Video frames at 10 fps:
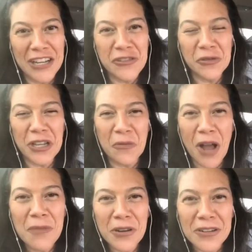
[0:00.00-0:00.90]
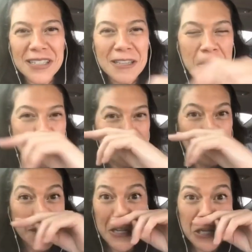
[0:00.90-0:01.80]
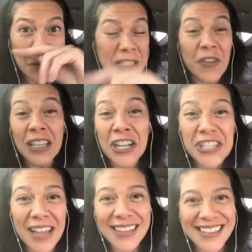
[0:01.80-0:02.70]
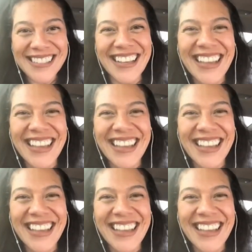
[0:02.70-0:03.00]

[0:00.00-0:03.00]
being Julia Roberts, that she was feeling jealous,